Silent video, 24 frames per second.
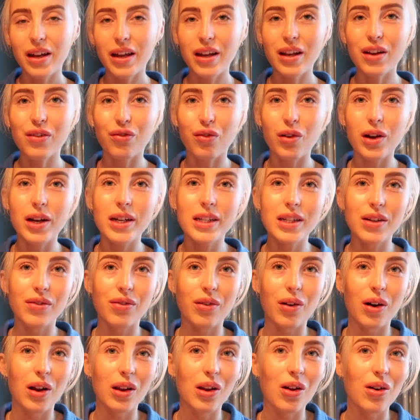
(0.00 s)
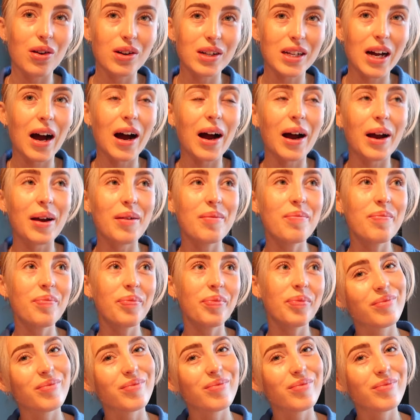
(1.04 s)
in the freezer for a long time.